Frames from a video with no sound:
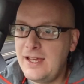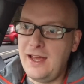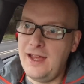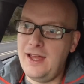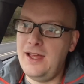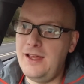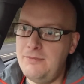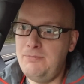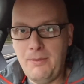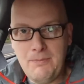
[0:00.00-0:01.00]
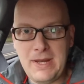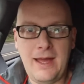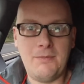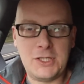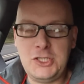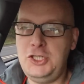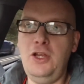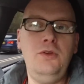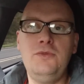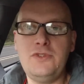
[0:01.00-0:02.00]
pumping out my
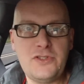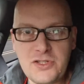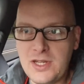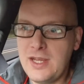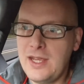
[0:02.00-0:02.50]
tunes.